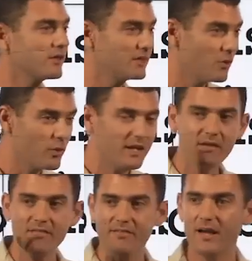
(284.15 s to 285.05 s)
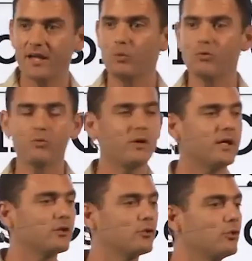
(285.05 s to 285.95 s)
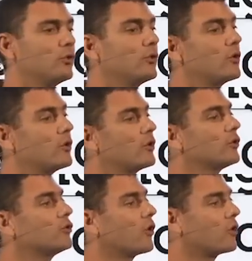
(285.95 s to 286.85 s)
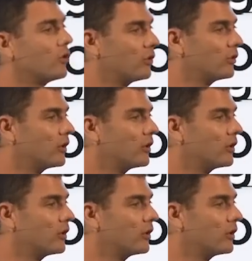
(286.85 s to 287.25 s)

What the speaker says: The winning side was willing to talk.